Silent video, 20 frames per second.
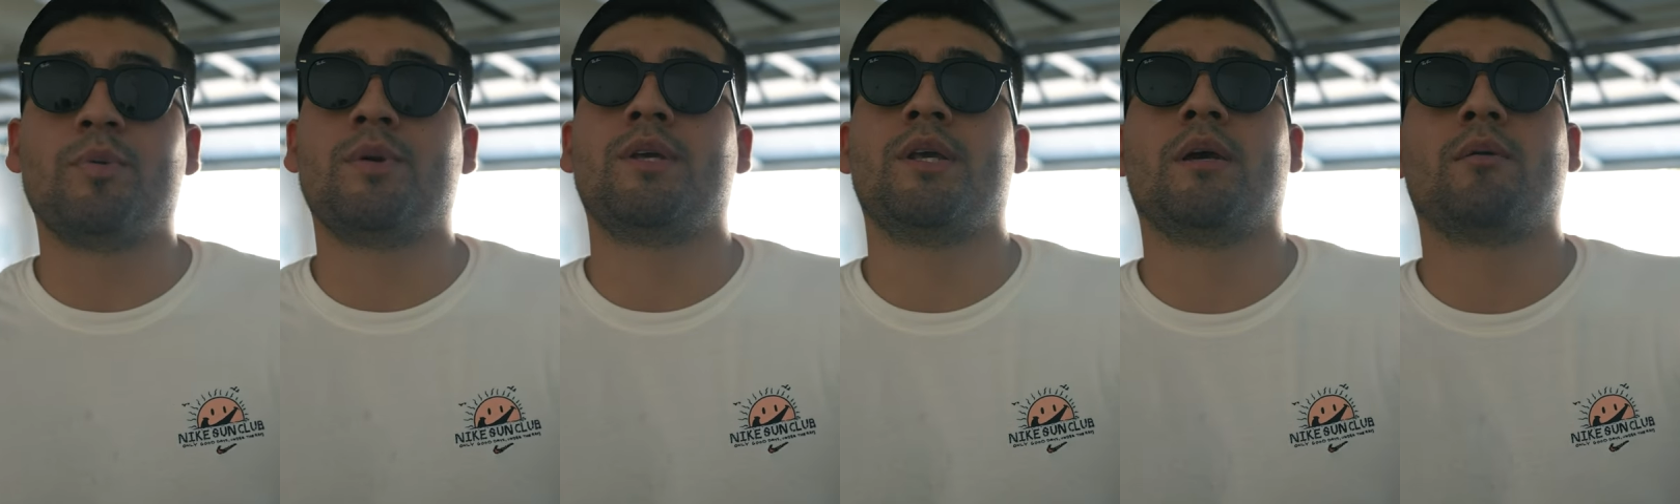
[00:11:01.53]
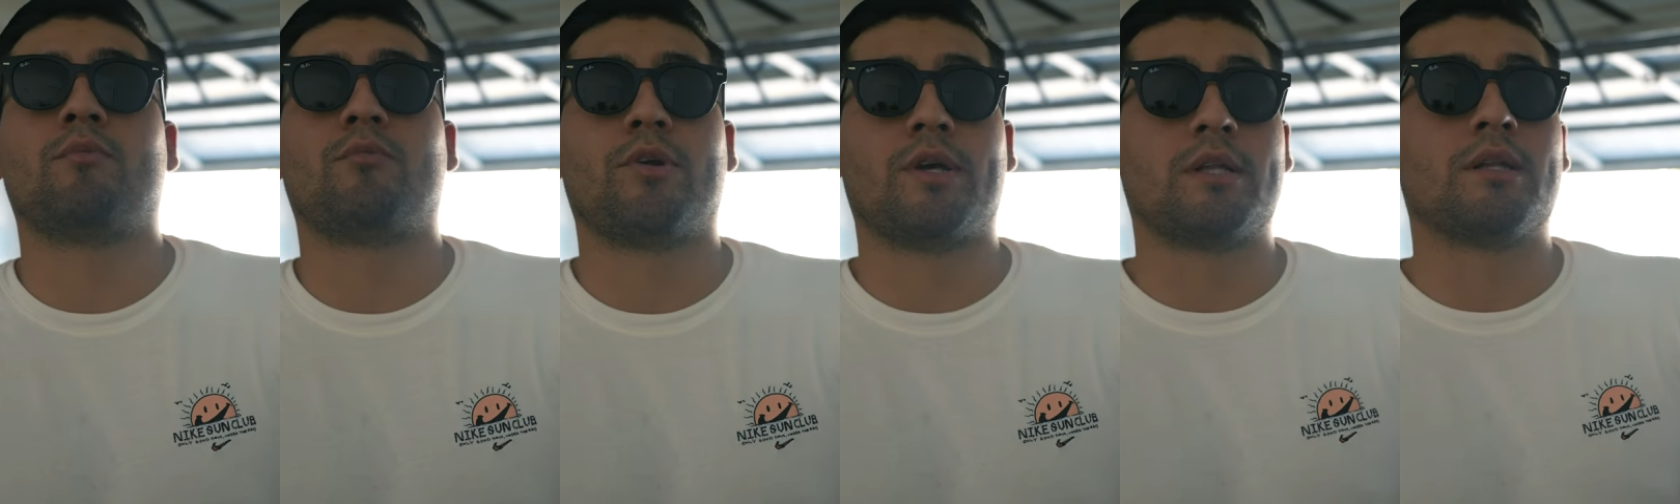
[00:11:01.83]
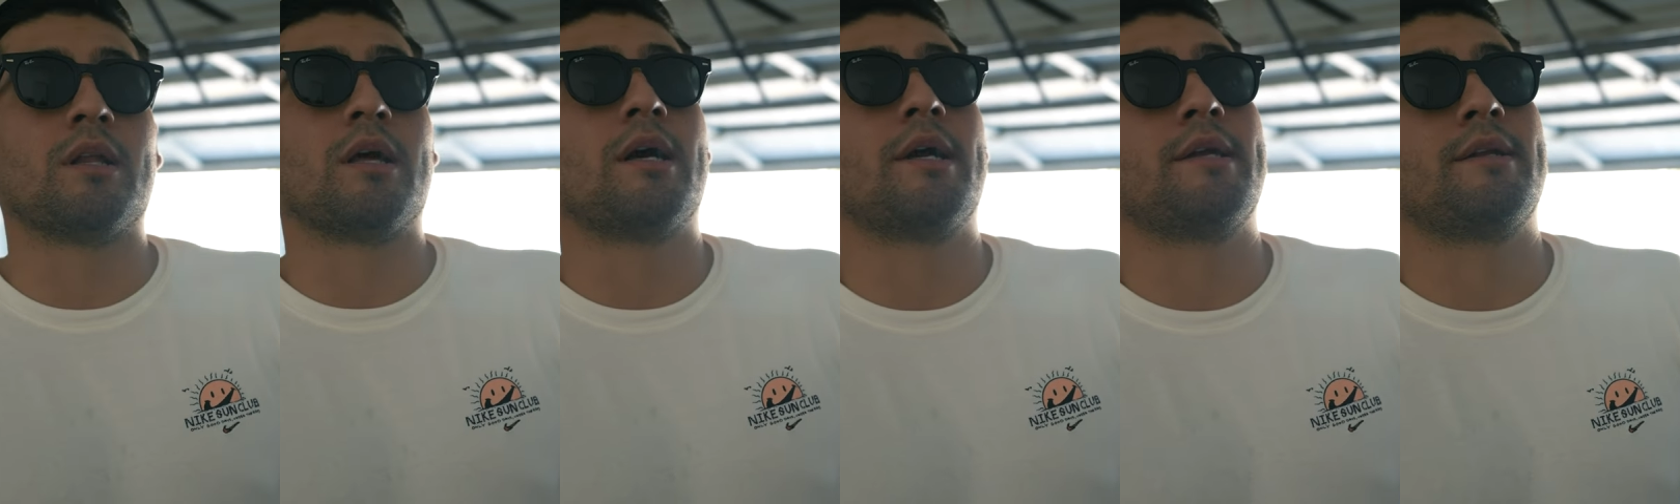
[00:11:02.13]
P M
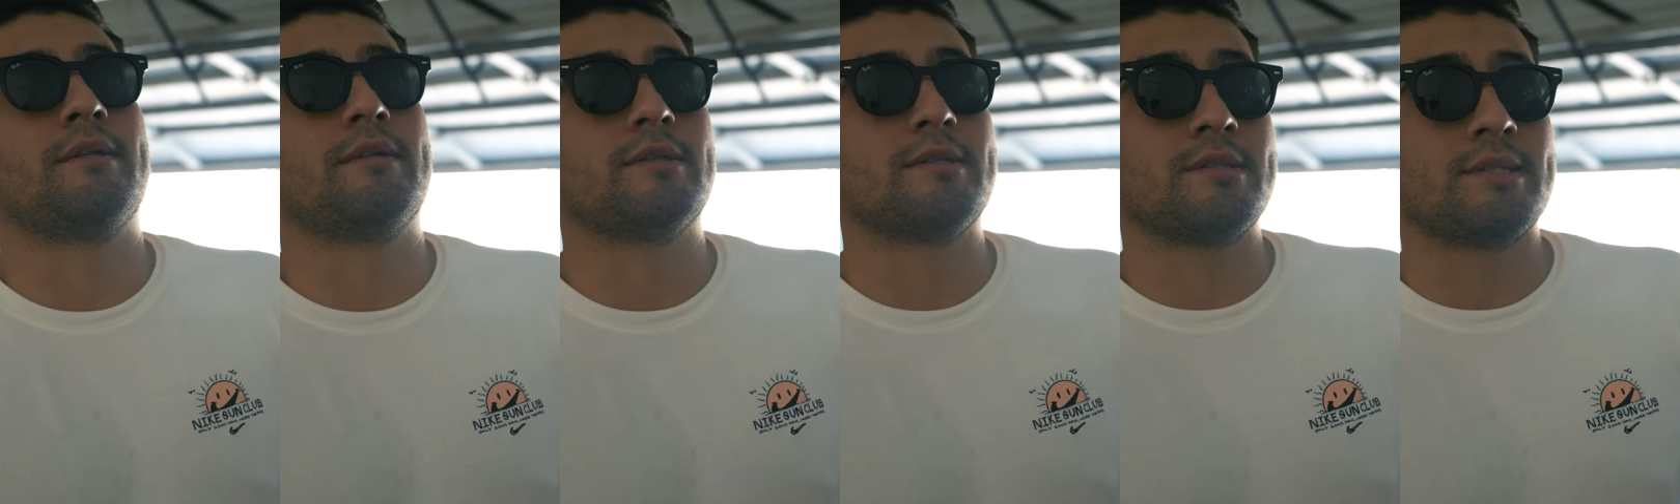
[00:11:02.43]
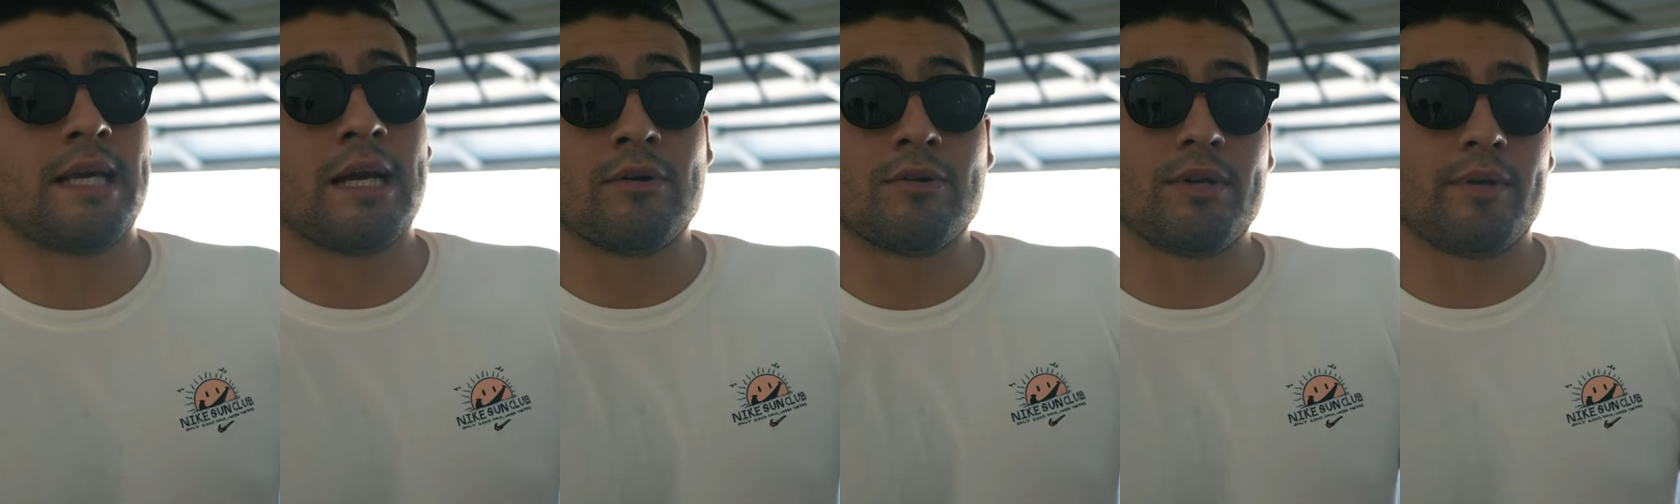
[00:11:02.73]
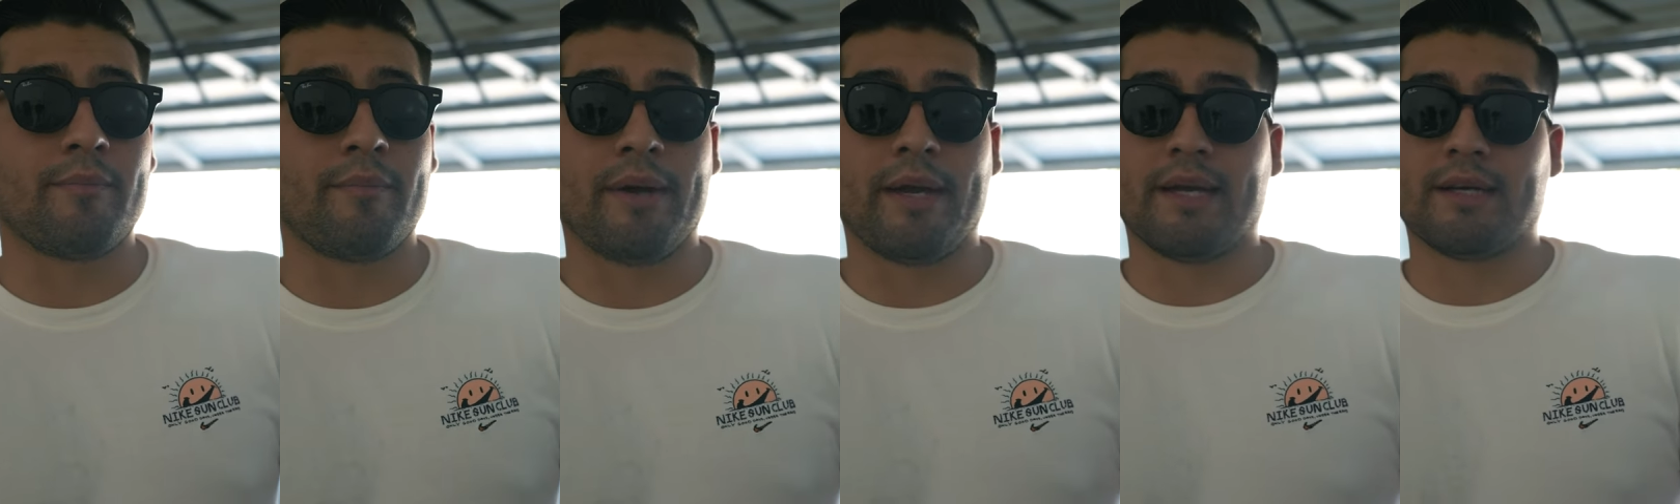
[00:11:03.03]
Redline, the sound
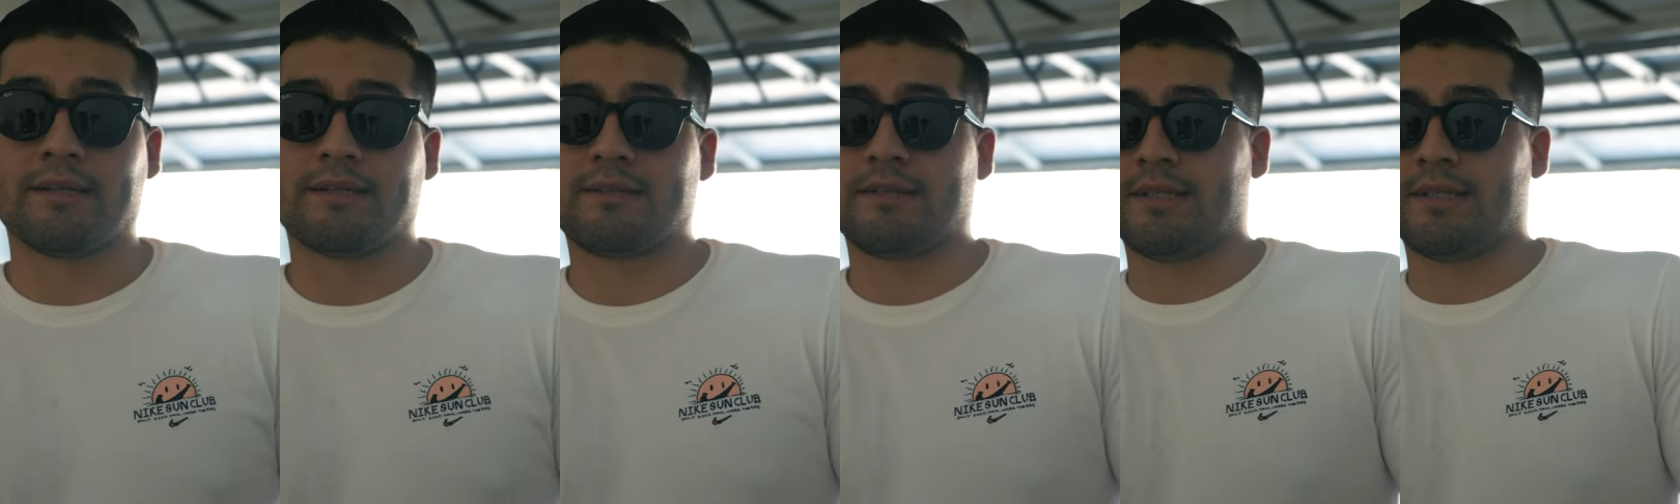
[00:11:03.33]
it makes.